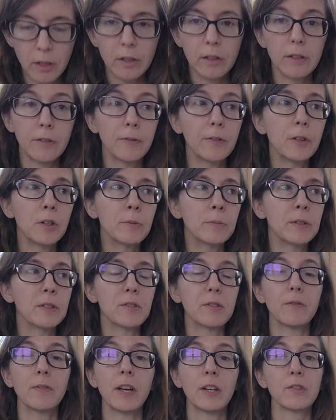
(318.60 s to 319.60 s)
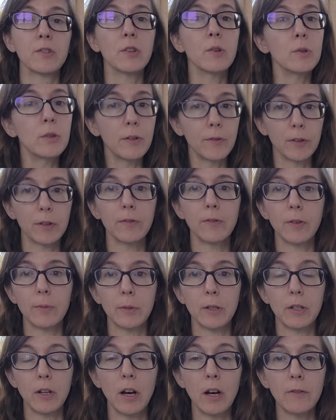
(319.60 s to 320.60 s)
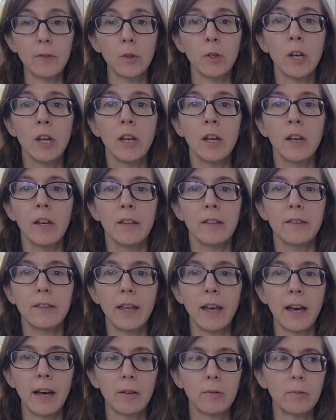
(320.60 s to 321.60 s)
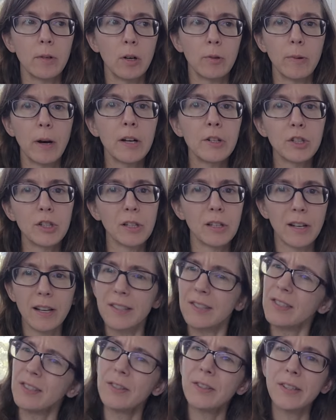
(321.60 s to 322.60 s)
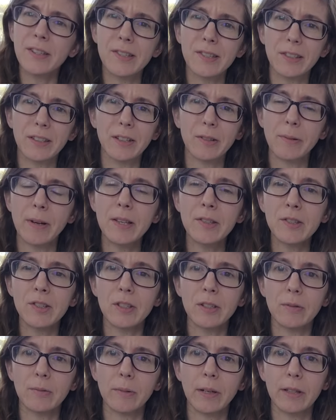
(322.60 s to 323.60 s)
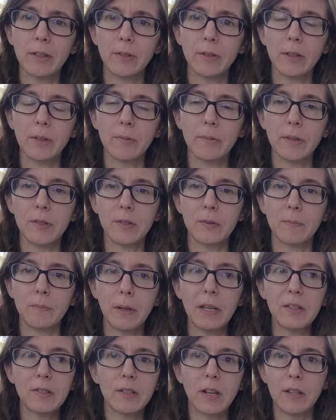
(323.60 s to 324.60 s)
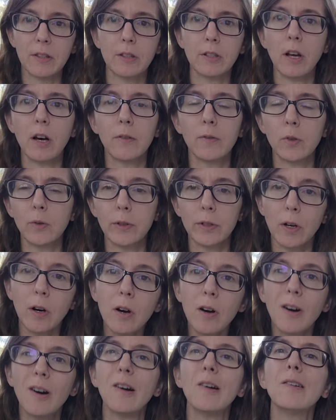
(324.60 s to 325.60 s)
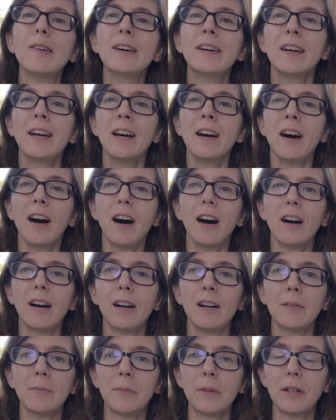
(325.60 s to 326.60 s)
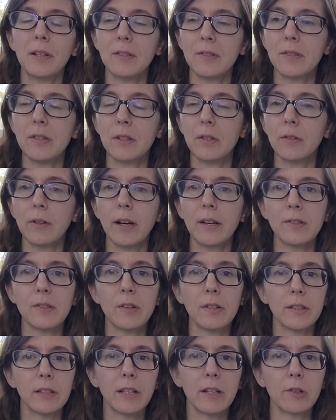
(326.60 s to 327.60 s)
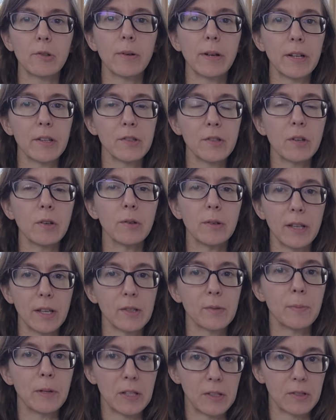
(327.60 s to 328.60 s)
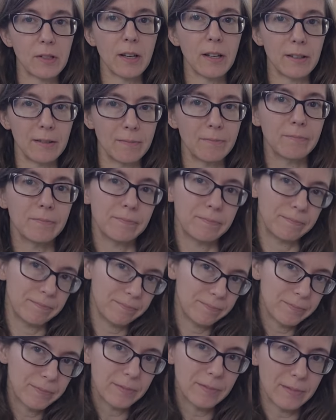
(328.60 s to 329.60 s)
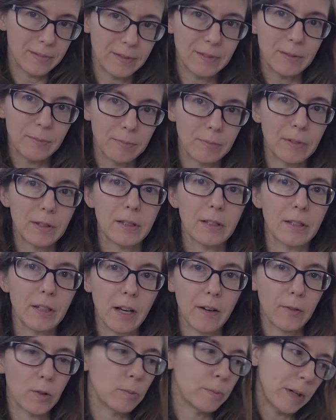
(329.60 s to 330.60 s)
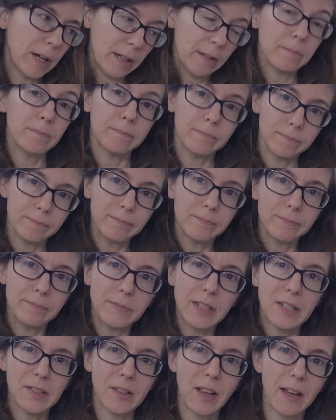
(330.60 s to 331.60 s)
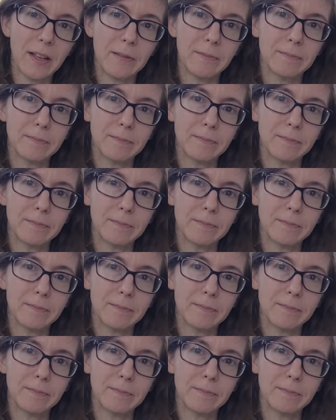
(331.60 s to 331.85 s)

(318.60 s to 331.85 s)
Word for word: The film is, in fact, so different from the novel that while watching it, I seriously questioned whether it was based on the novel at all um, until I saw in the end credits, oh, yes, based on the novel by this guy.